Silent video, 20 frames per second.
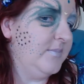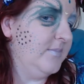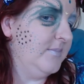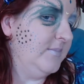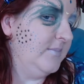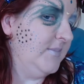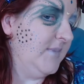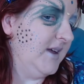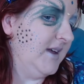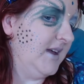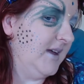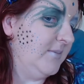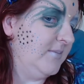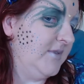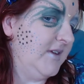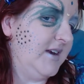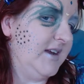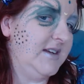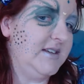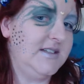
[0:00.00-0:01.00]
makeup
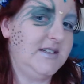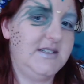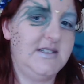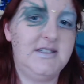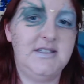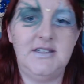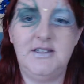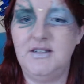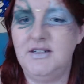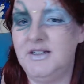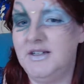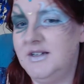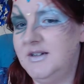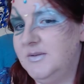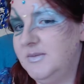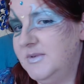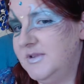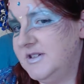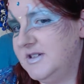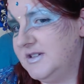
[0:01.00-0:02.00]
that I did,
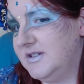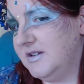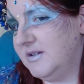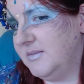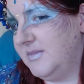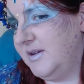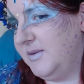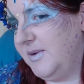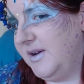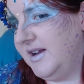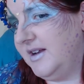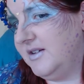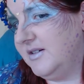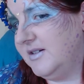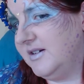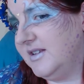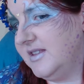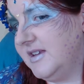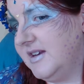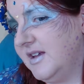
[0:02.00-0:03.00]
which took me way
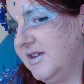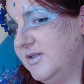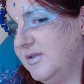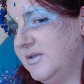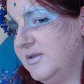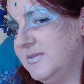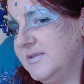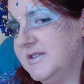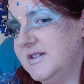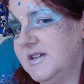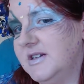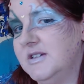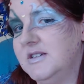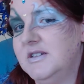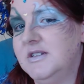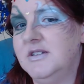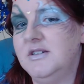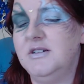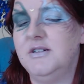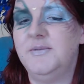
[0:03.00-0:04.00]
longer than I thought it was going
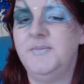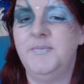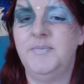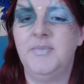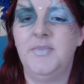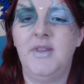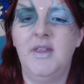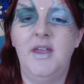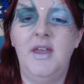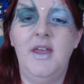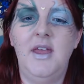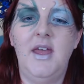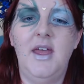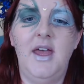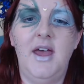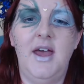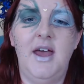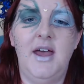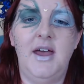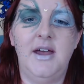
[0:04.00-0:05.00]
to do.
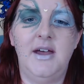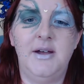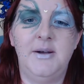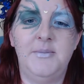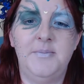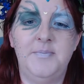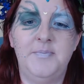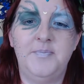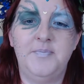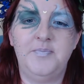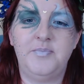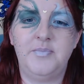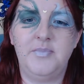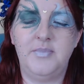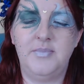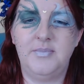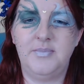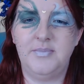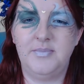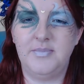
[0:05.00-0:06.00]
And
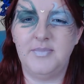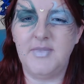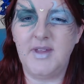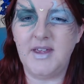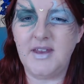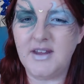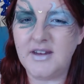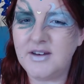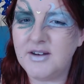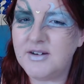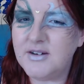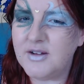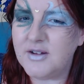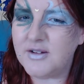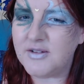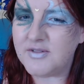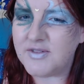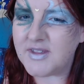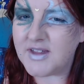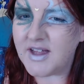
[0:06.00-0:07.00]
I don't
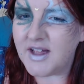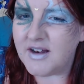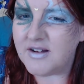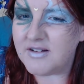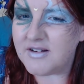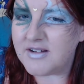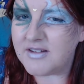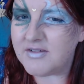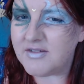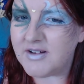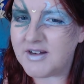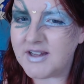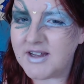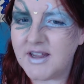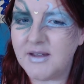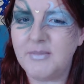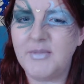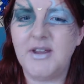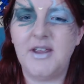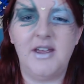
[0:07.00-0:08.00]
know if the coloring's really
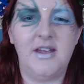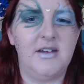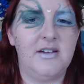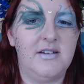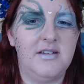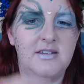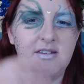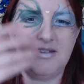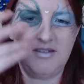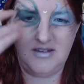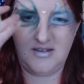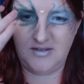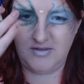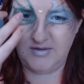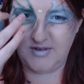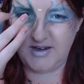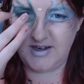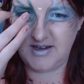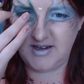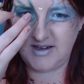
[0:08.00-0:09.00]
coming out because this is
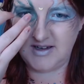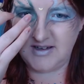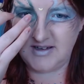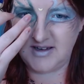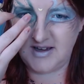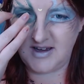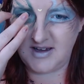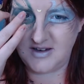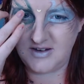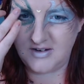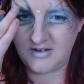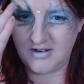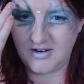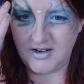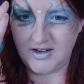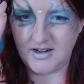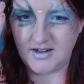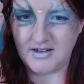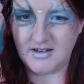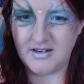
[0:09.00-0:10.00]
really a dark
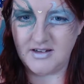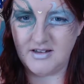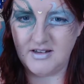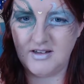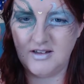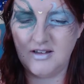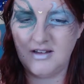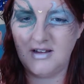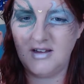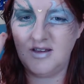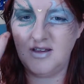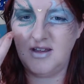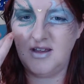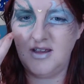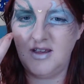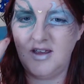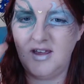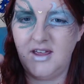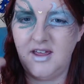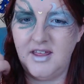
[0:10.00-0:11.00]
green.
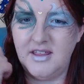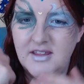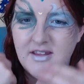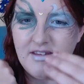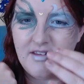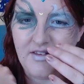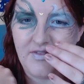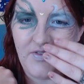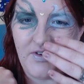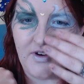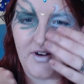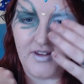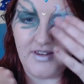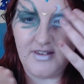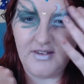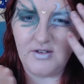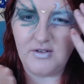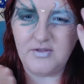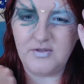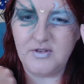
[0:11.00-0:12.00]
And this is very
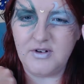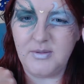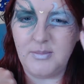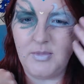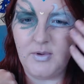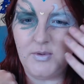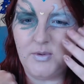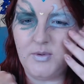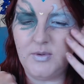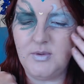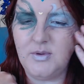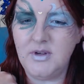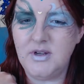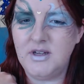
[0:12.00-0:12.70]
silvery blue.